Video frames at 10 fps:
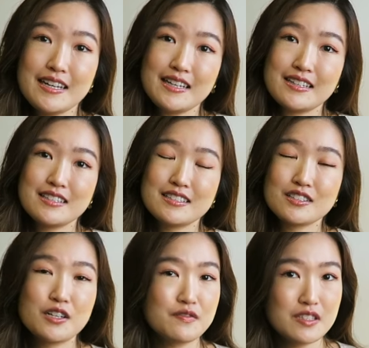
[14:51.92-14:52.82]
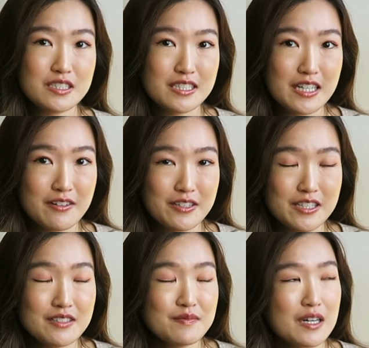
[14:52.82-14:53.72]
in North London
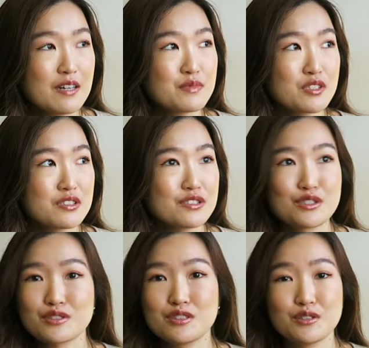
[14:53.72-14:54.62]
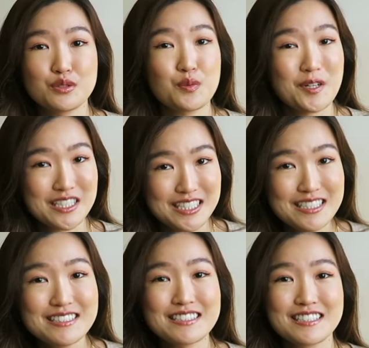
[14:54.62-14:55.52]
area. I'm not going to disclose where it
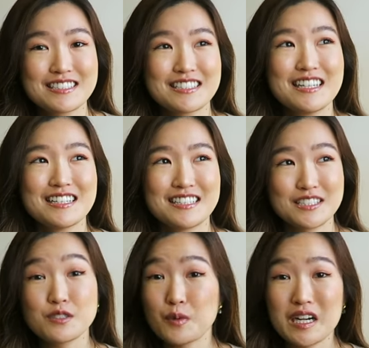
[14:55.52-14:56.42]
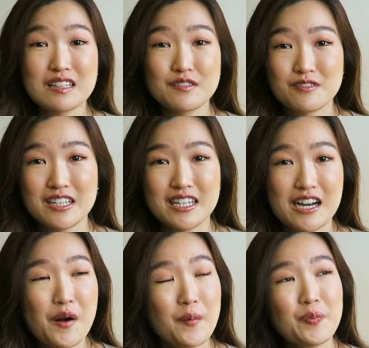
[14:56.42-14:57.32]
is because this is where I live right
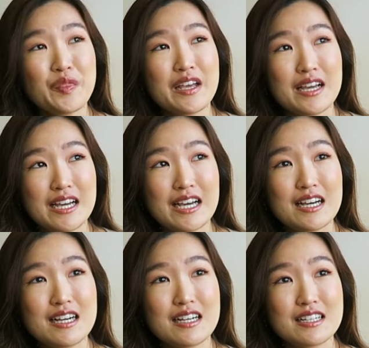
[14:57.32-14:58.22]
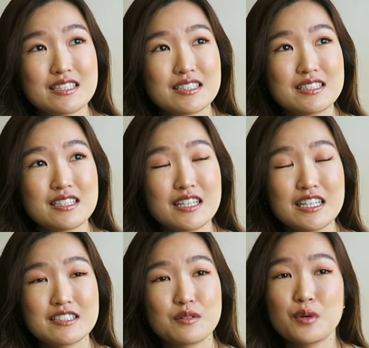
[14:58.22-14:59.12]
now. And
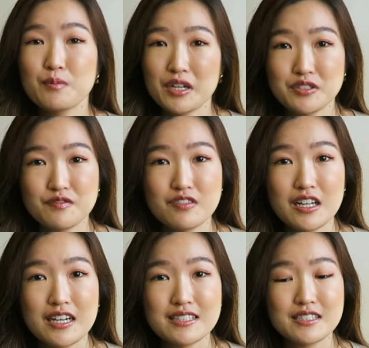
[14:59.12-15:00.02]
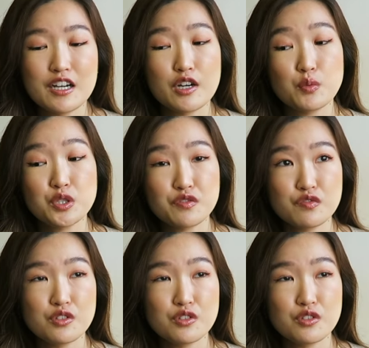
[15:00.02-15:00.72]
it's a 1-bedroom flat with a